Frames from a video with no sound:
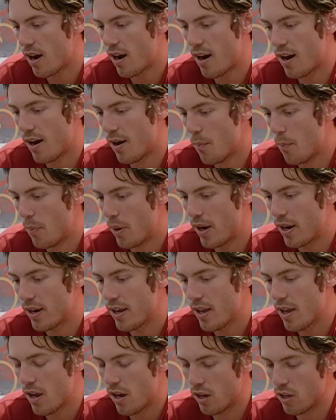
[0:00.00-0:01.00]
Um,
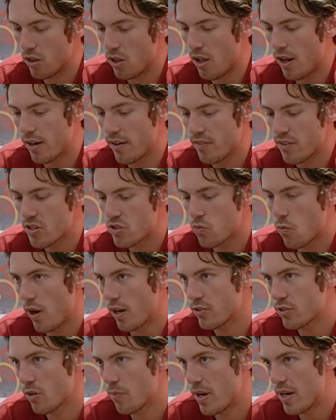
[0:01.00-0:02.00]
but a lot of this
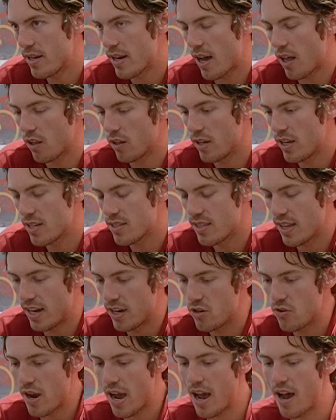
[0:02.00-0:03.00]
Western mentality is
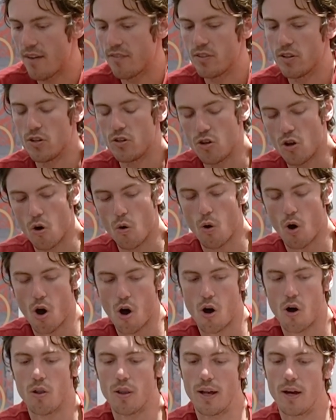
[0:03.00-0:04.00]
that you have to go
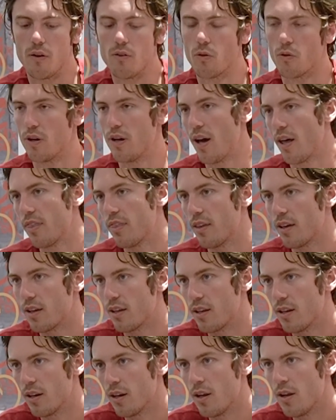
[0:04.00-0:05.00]
all out or nothing.
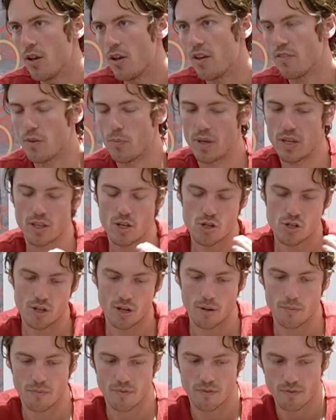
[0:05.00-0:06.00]
Mm. You have to be in the
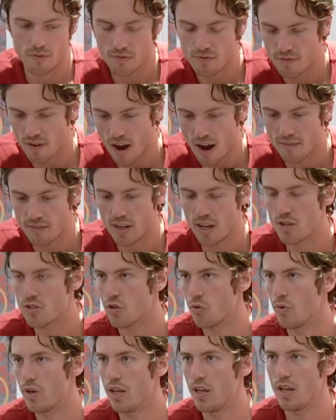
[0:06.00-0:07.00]
gym five days
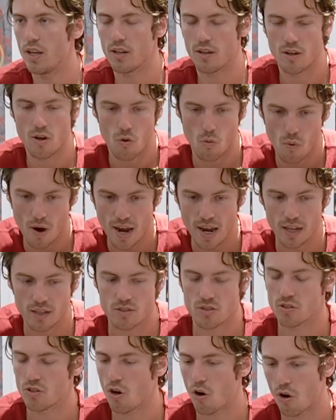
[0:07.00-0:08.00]
a week,
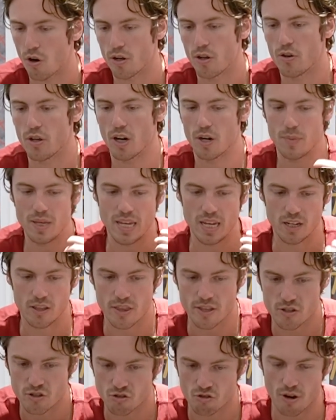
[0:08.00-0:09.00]
weights, cardio. You got to be eating
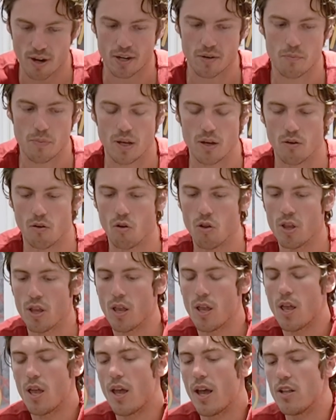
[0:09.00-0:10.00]
the strict meal.
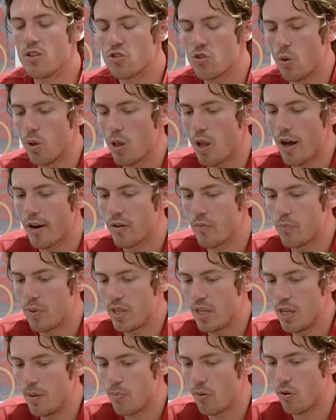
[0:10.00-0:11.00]
And so a lot of
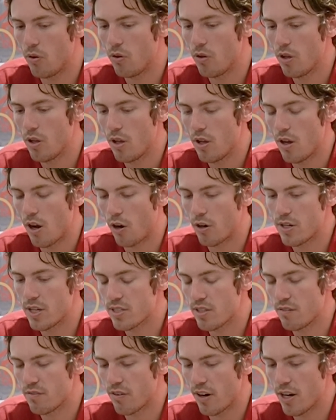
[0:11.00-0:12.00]
people are
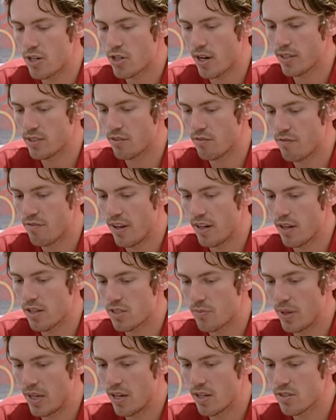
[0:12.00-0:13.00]
disenfranchised in
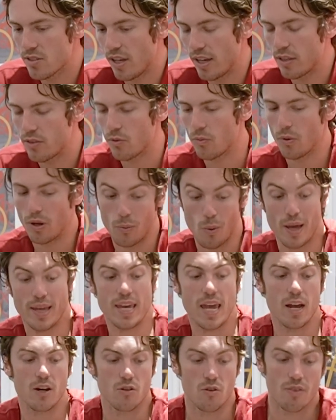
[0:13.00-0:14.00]
fitness because like, well, I
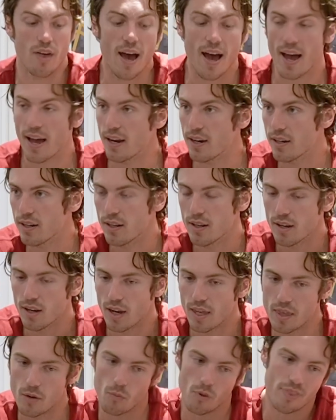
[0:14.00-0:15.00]
can't do that.
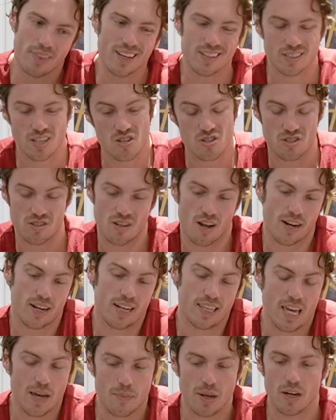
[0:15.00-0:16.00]
And then, well, this is not
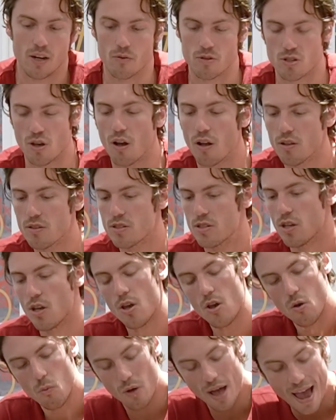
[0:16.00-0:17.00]
going to get me any results.
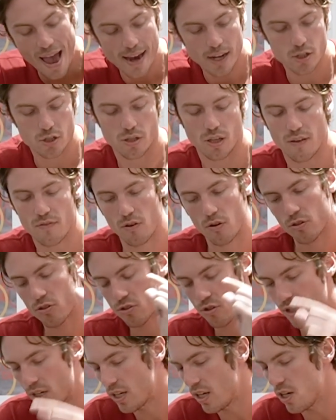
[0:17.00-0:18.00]
Well, actually, if you're
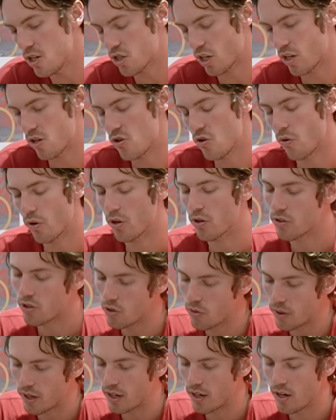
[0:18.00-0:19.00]
strategic and you know what you're
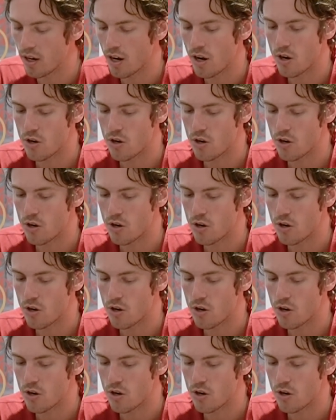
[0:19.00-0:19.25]
doing,